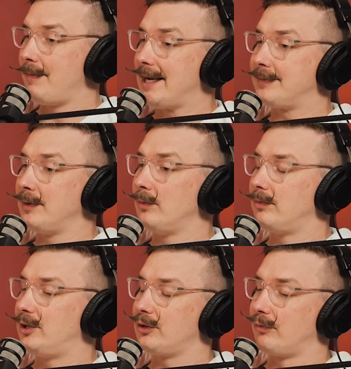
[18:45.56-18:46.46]
It makes me
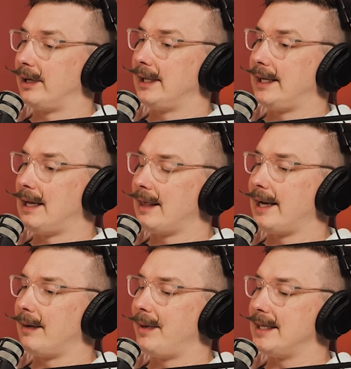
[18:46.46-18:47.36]
just really
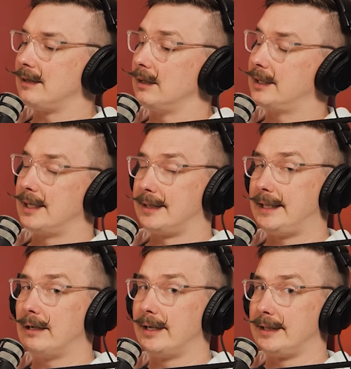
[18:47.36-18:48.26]
like, based on this, because
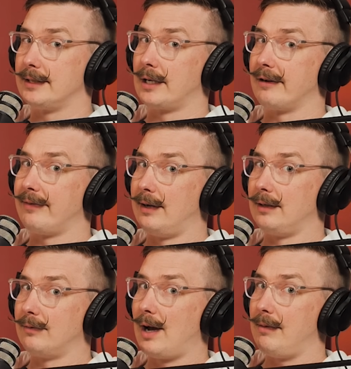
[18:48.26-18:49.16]
Sirius is going to
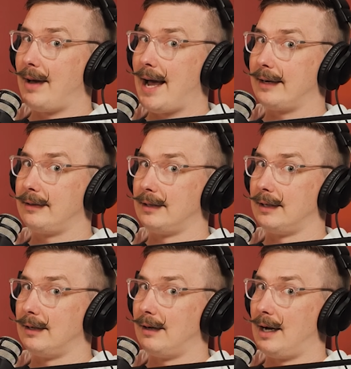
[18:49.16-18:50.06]
finally write back
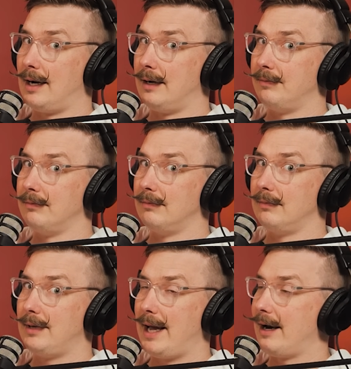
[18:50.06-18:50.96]
to
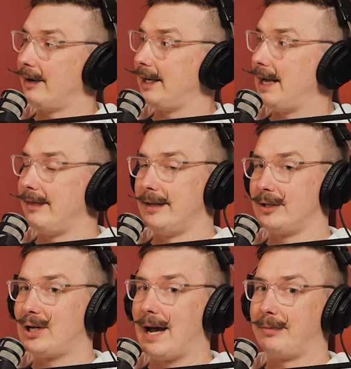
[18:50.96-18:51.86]
Harry in
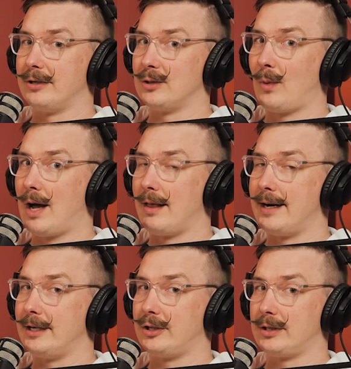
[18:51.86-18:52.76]
this chapter as well.
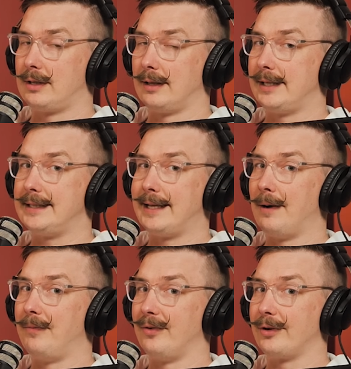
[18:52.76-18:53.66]
And it's just the least
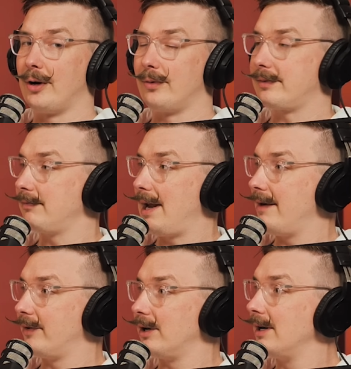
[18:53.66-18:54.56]
helpful note
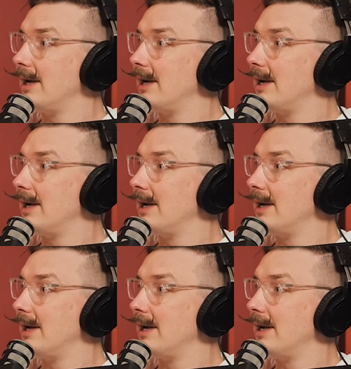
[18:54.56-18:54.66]
ever.